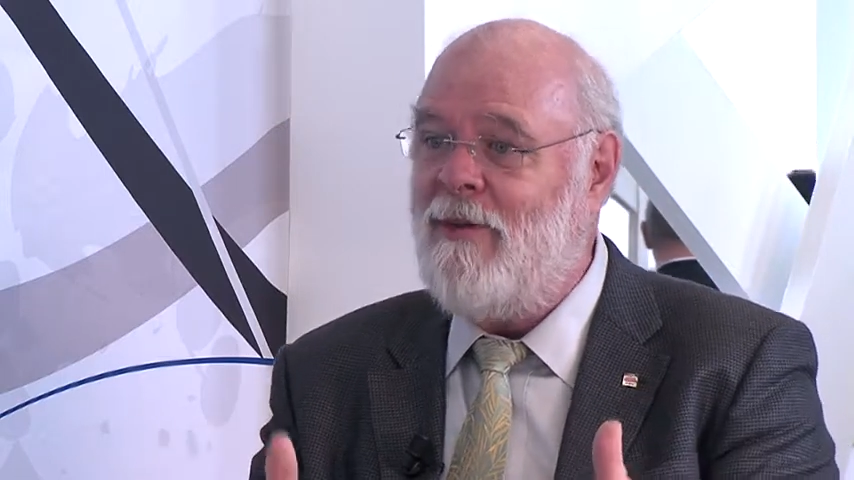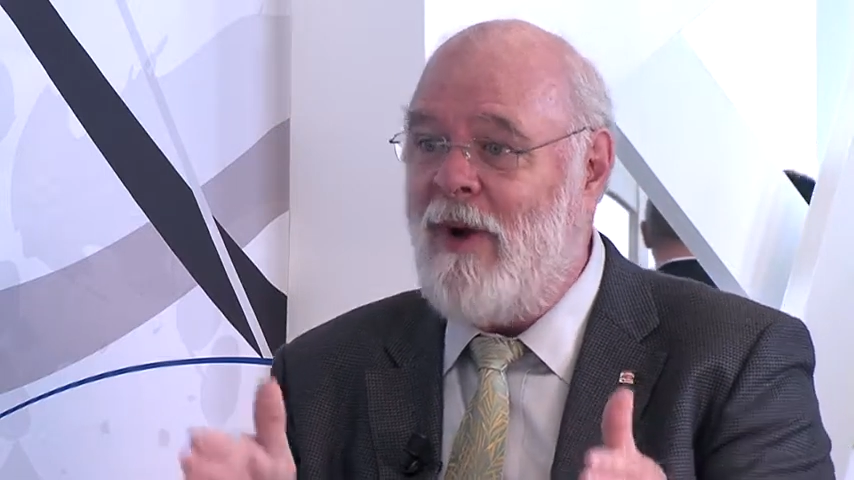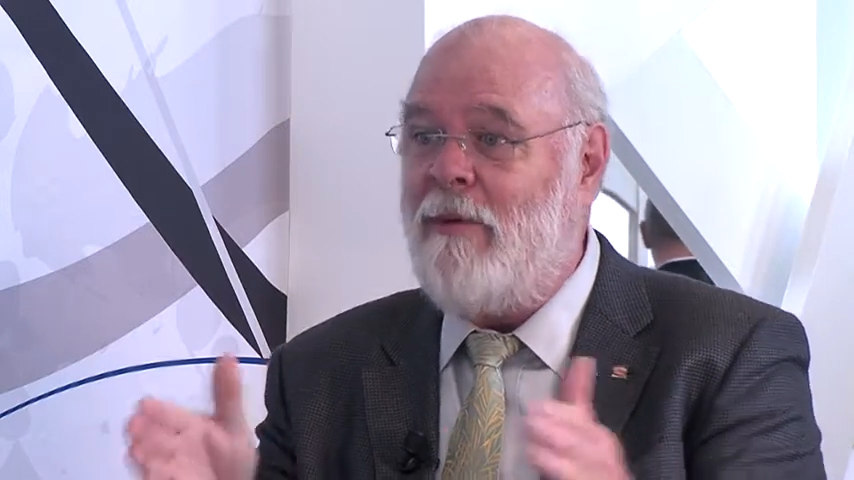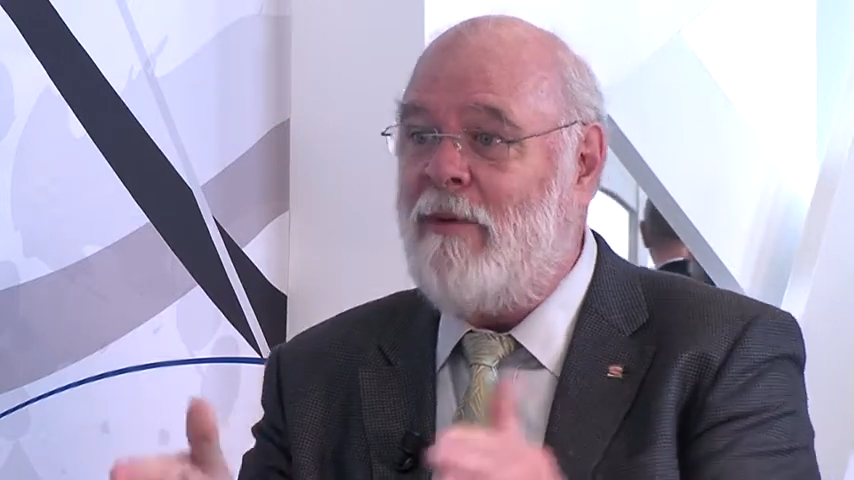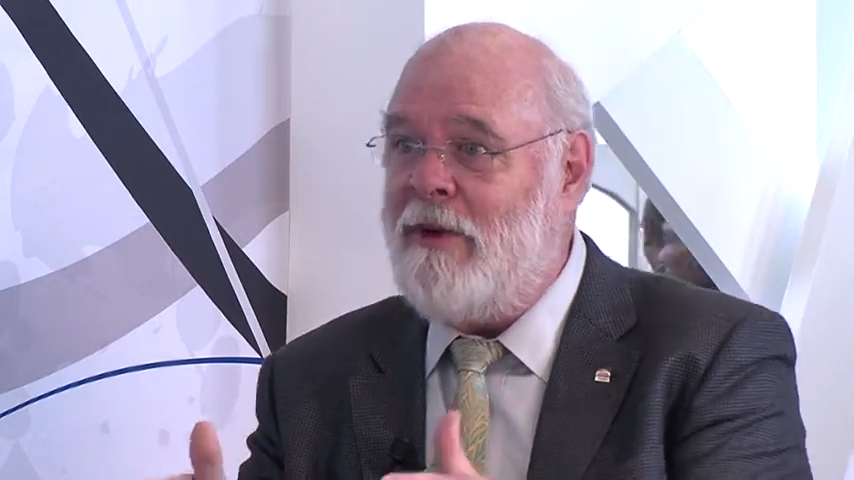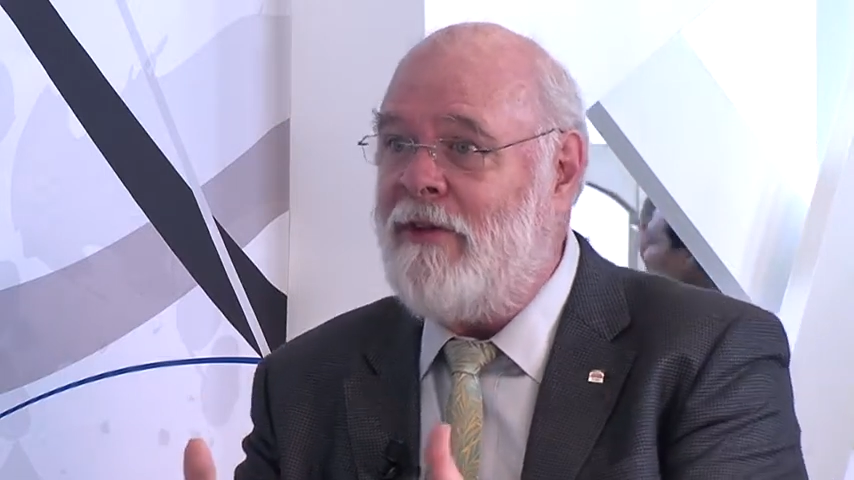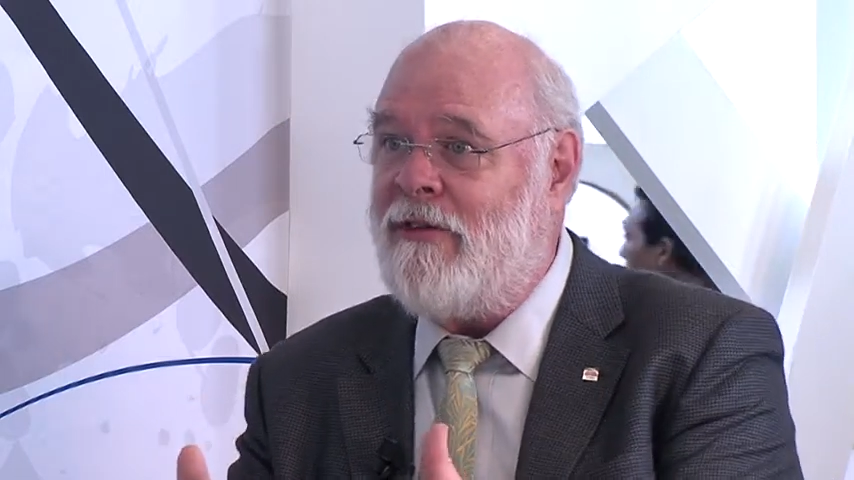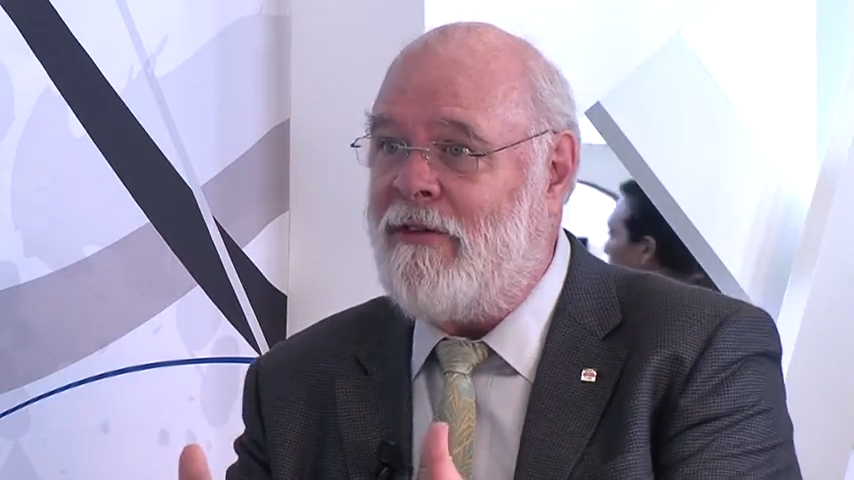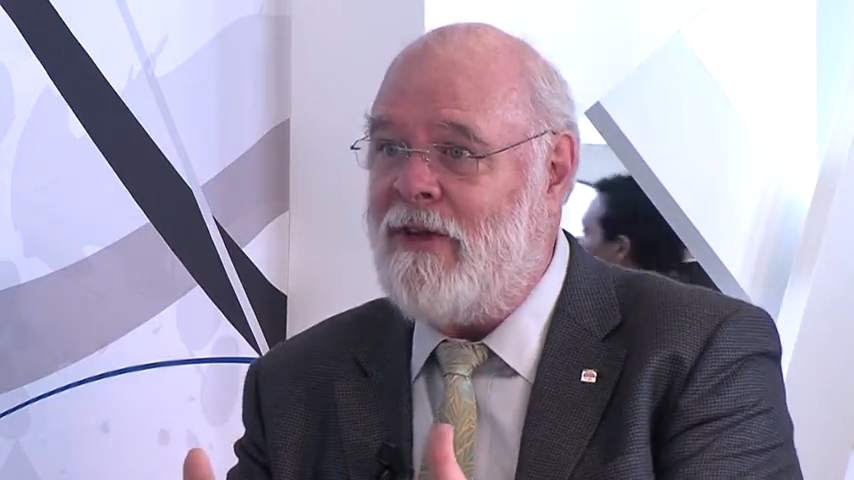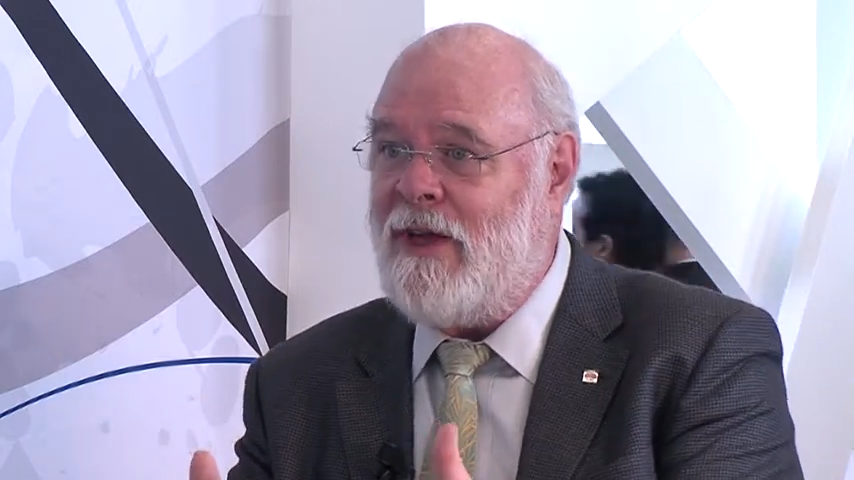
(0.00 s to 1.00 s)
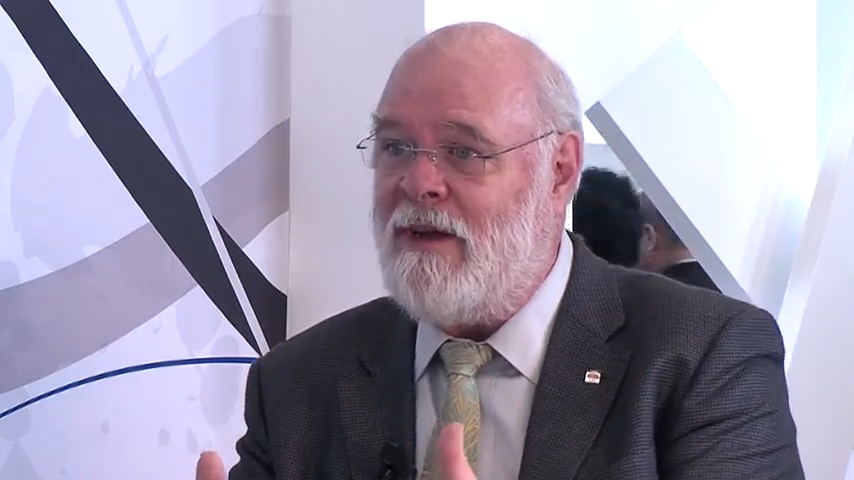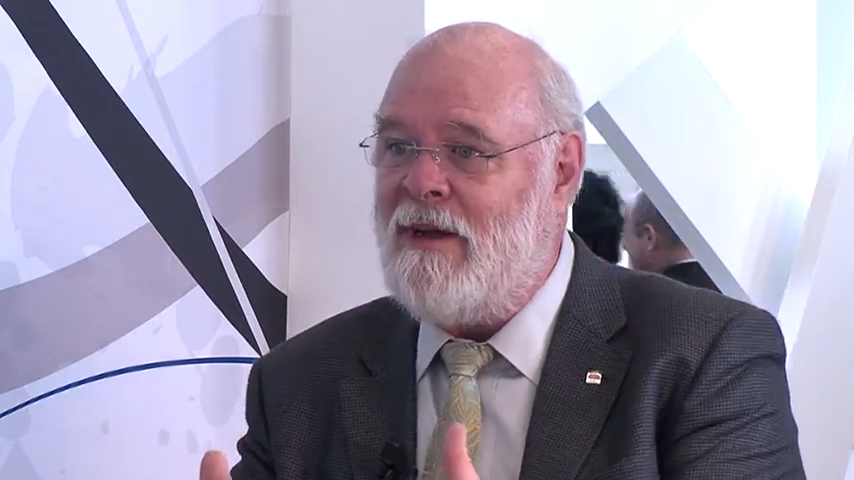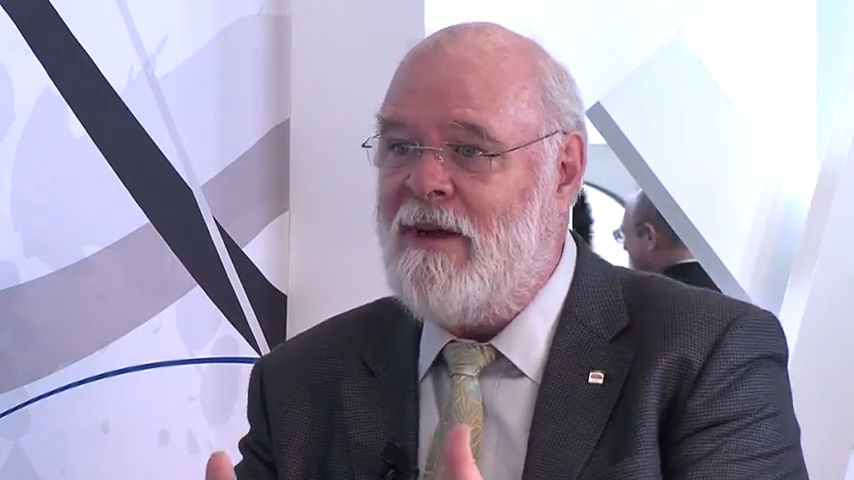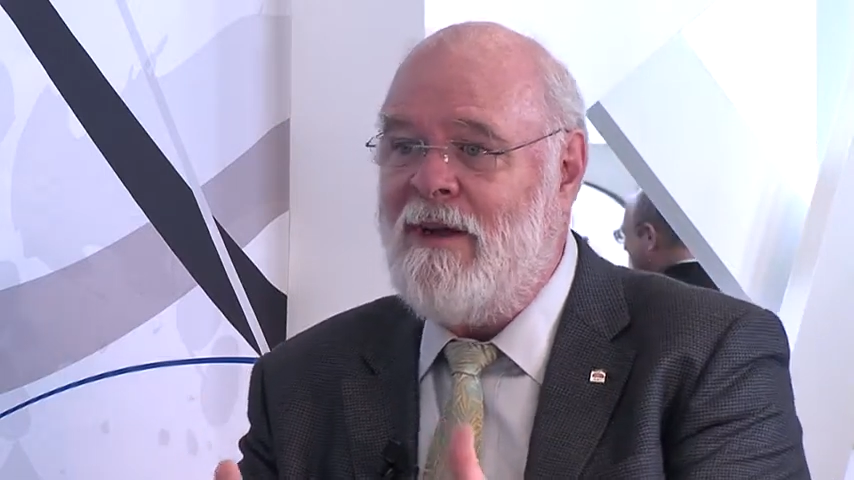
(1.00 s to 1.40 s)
why we're researching it,